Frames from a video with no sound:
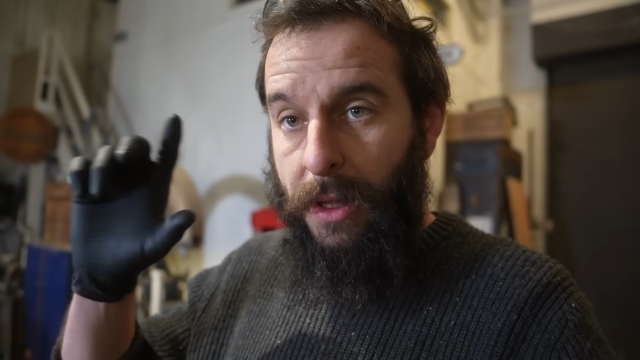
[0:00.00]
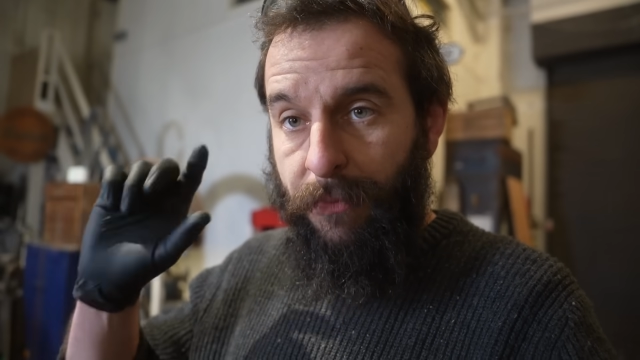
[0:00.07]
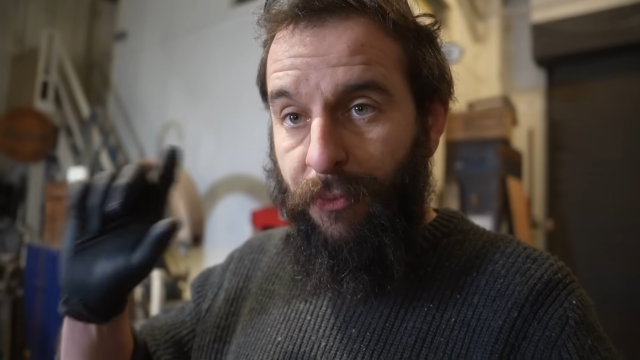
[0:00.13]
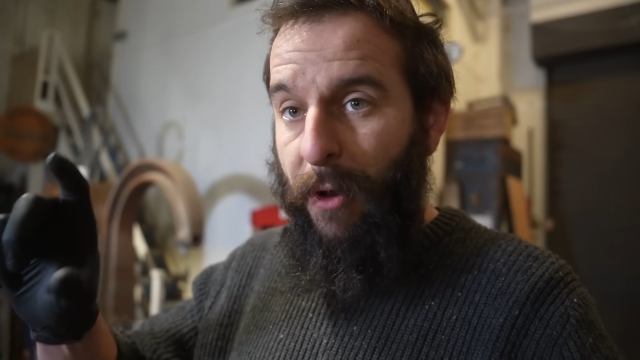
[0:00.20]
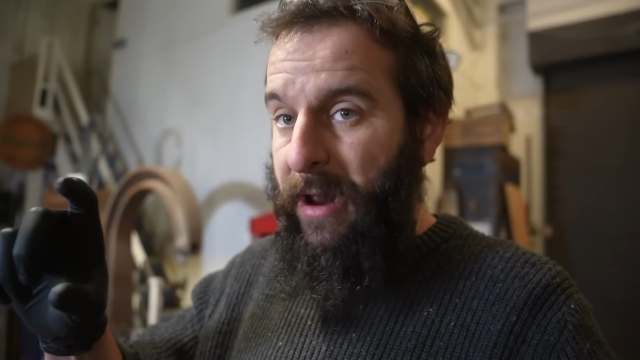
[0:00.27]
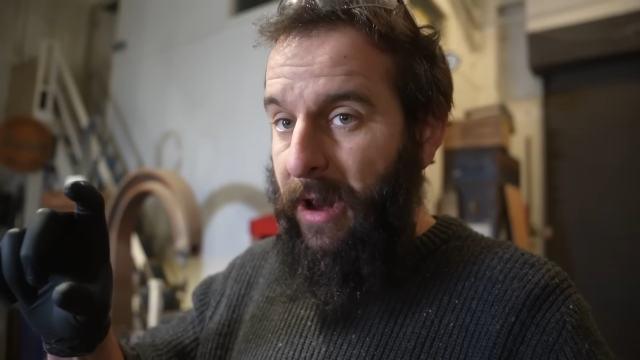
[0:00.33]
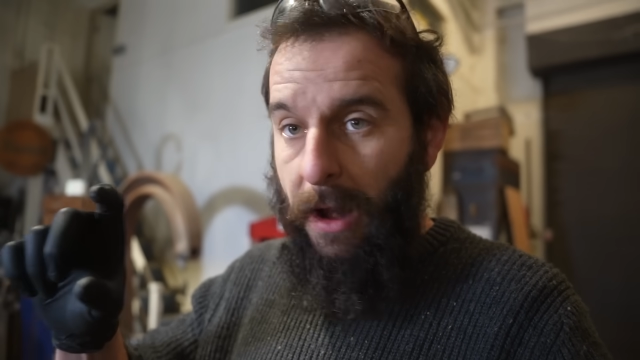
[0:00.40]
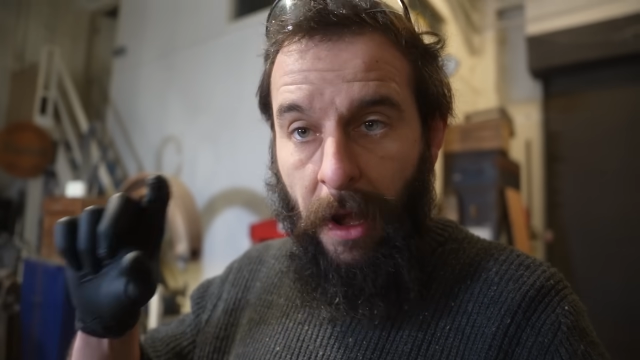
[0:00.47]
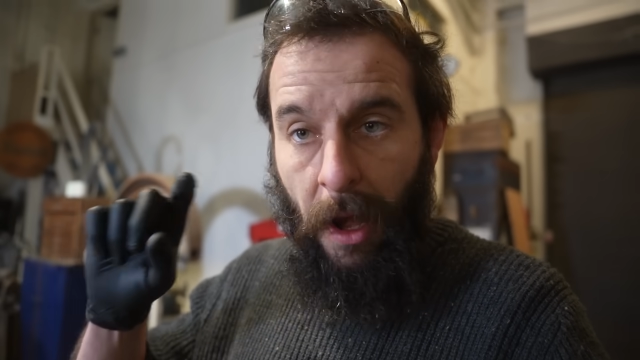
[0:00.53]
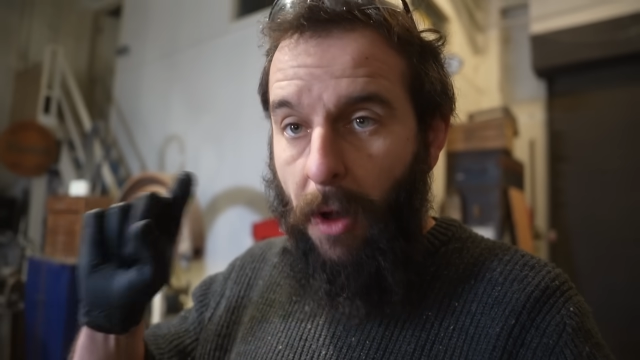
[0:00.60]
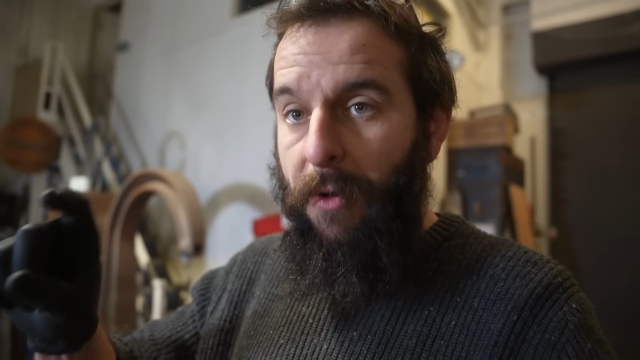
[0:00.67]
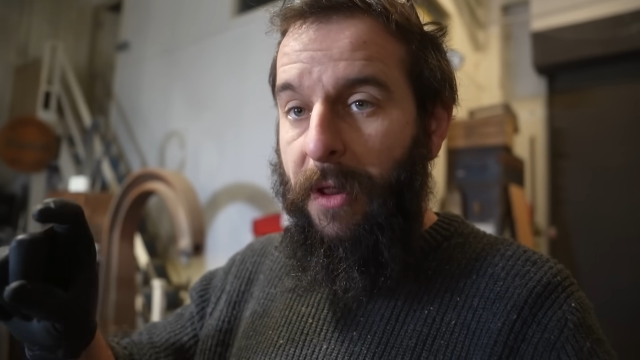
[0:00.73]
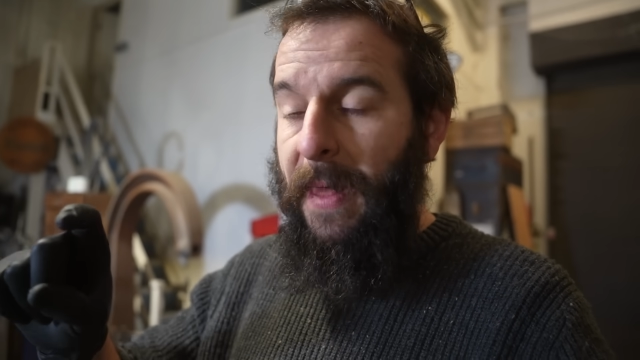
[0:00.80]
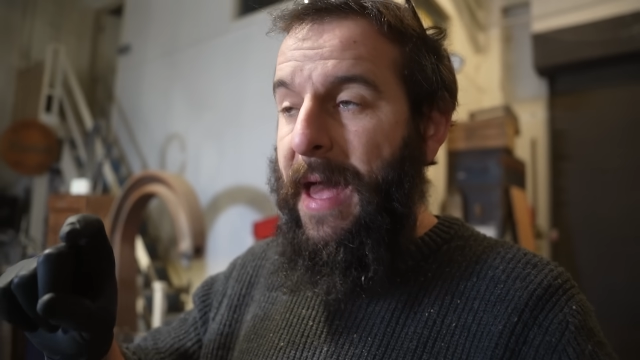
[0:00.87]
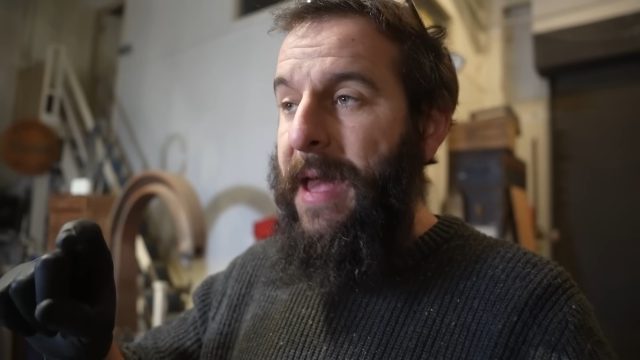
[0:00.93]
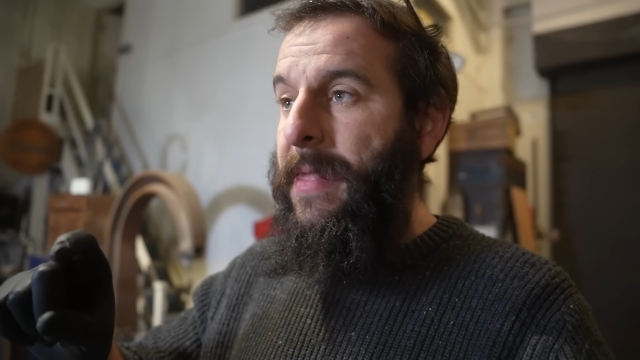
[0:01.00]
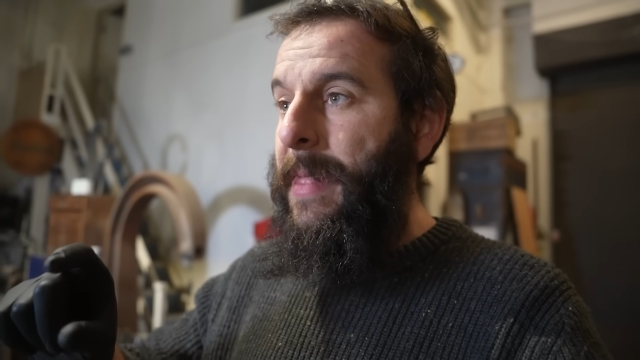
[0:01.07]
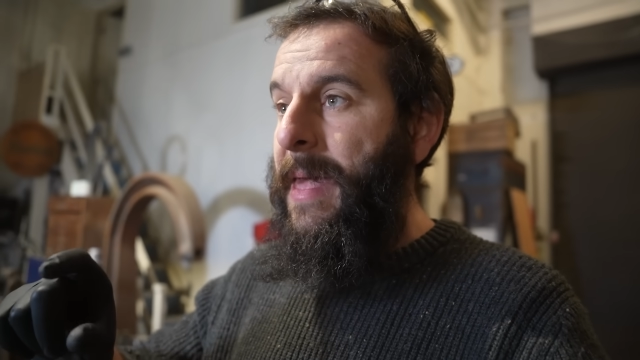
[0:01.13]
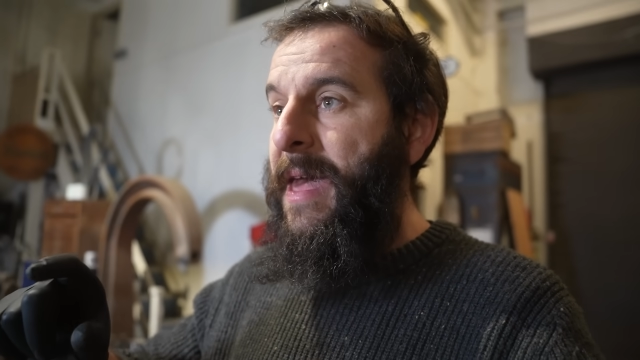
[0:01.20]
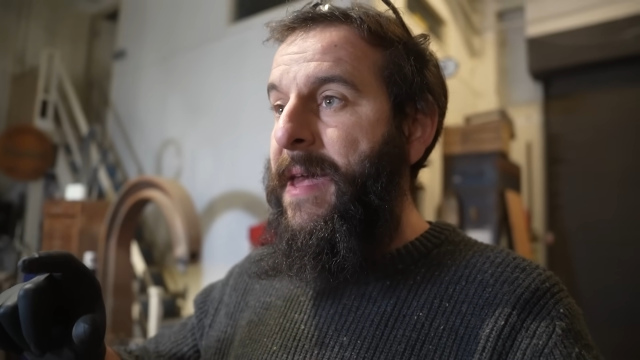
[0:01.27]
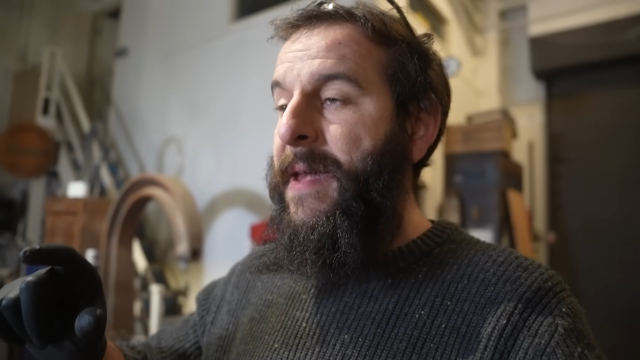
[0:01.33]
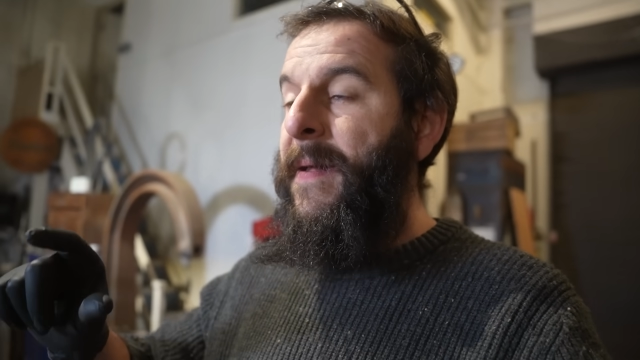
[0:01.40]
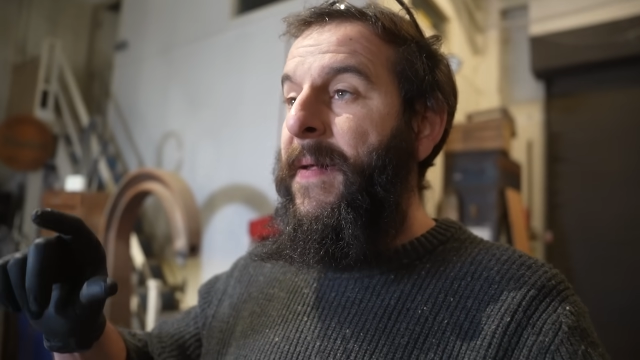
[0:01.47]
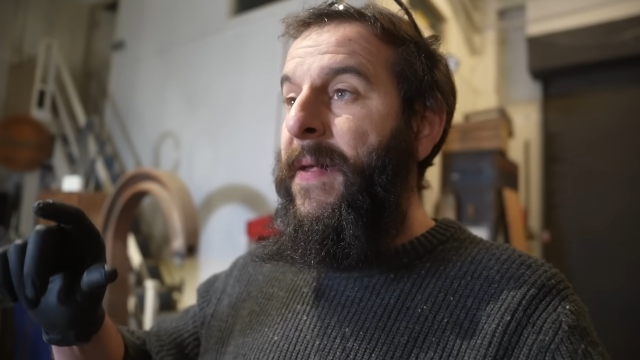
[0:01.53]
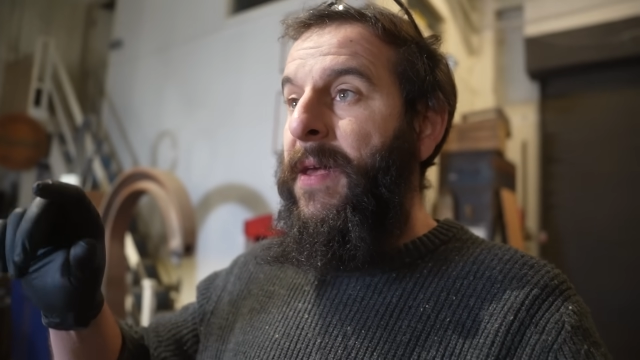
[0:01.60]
sprayed a load of that in there.